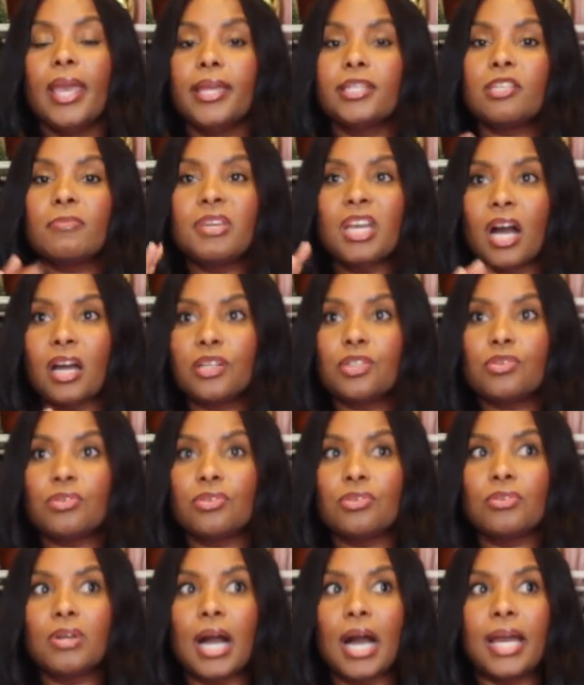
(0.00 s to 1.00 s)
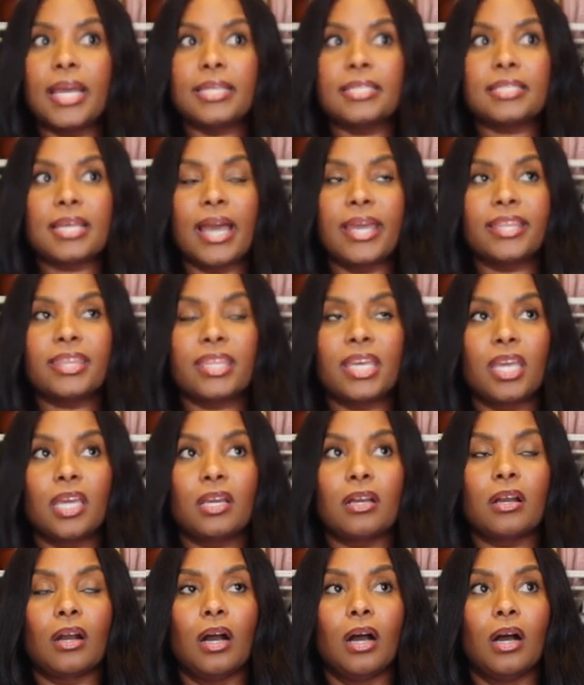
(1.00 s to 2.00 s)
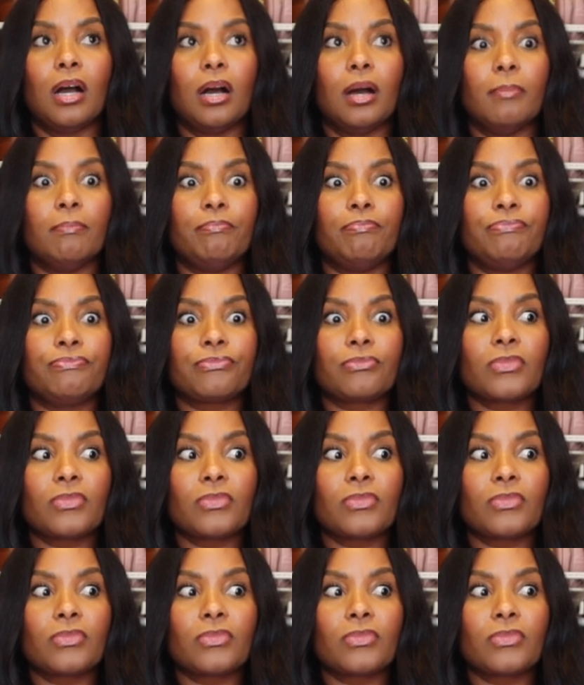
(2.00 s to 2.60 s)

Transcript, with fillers: And to be honest with you guys, I think I